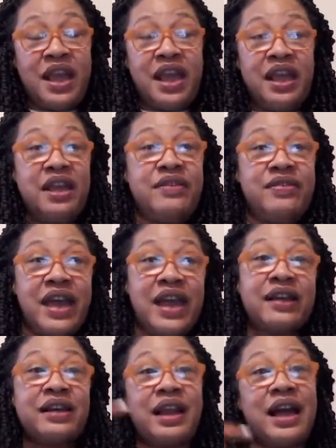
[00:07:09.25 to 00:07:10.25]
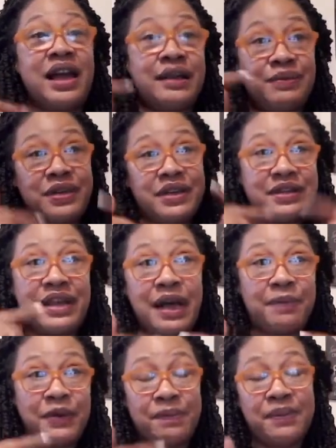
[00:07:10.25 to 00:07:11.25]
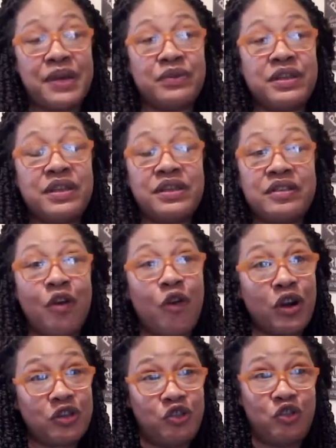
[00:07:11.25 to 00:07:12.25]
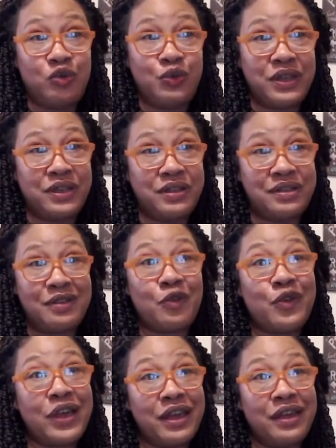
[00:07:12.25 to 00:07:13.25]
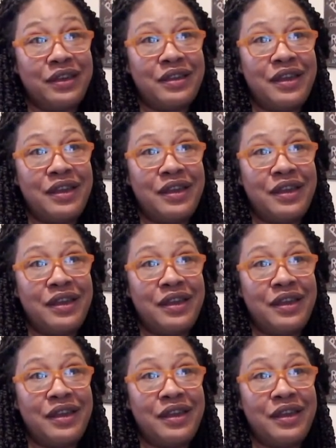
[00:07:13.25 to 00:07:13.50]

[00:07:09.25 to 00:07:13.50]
And that climb to the top of the mountain is arduous, okay?